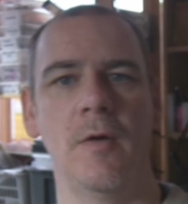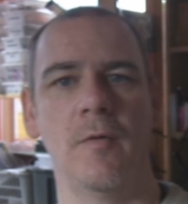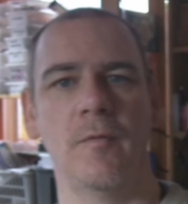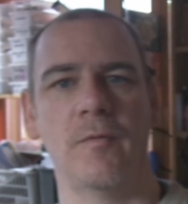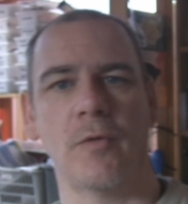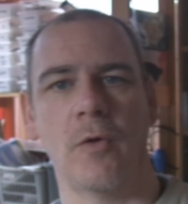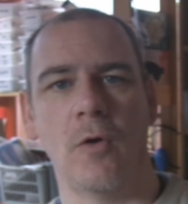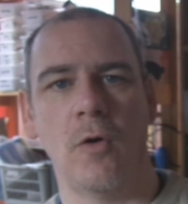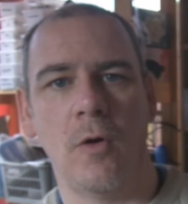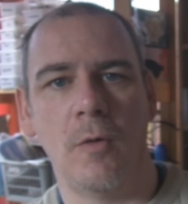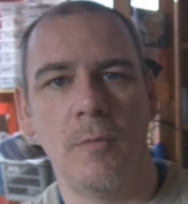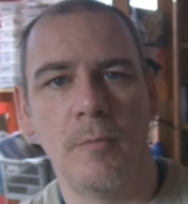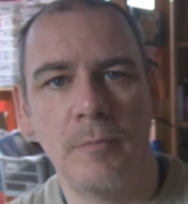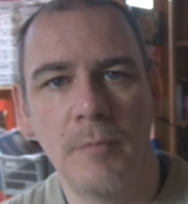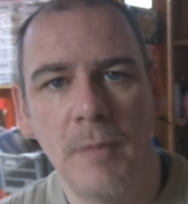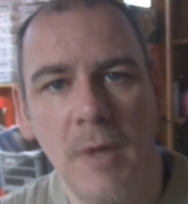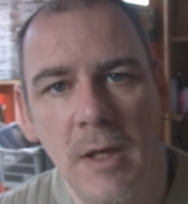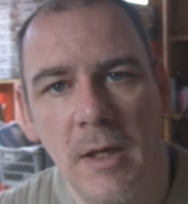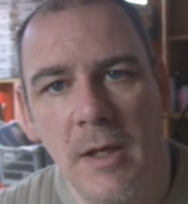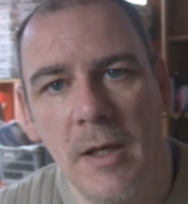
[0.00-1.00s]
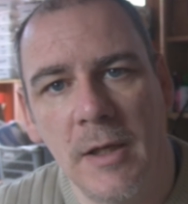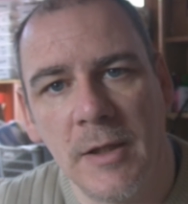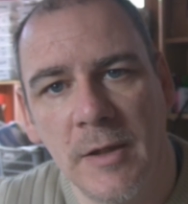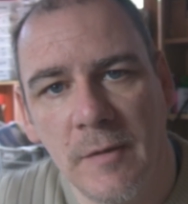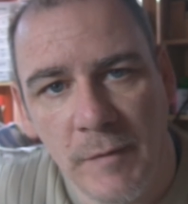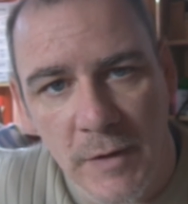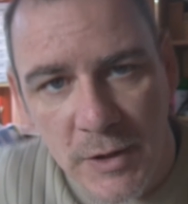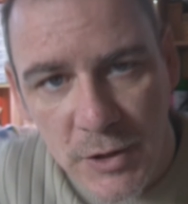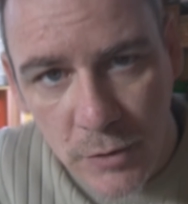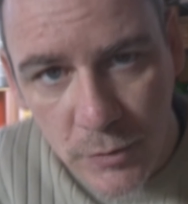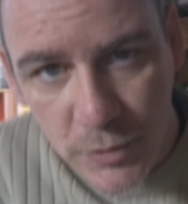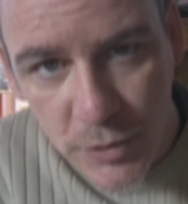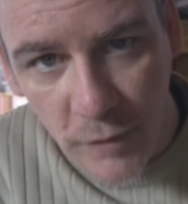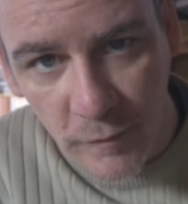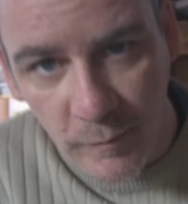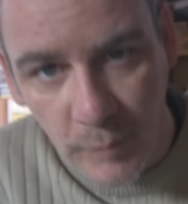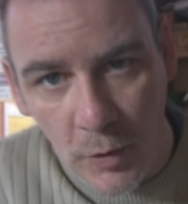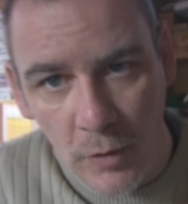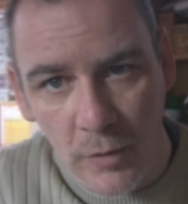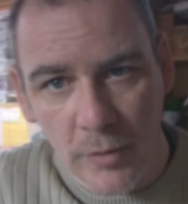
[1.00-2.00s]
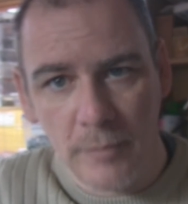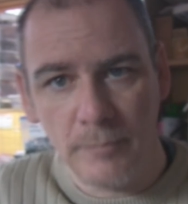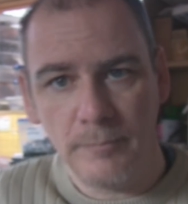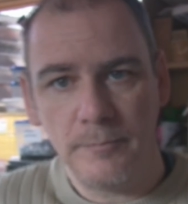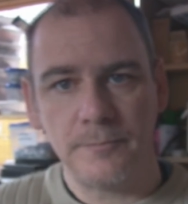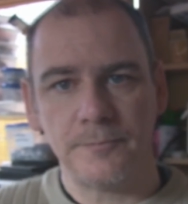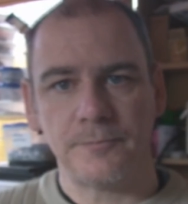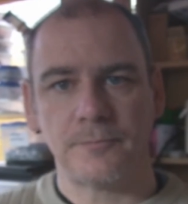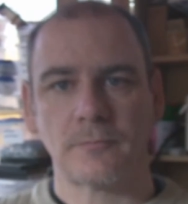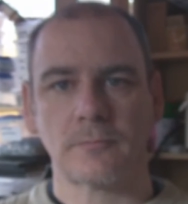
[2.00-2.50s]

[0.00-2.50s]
from individuals who bought them,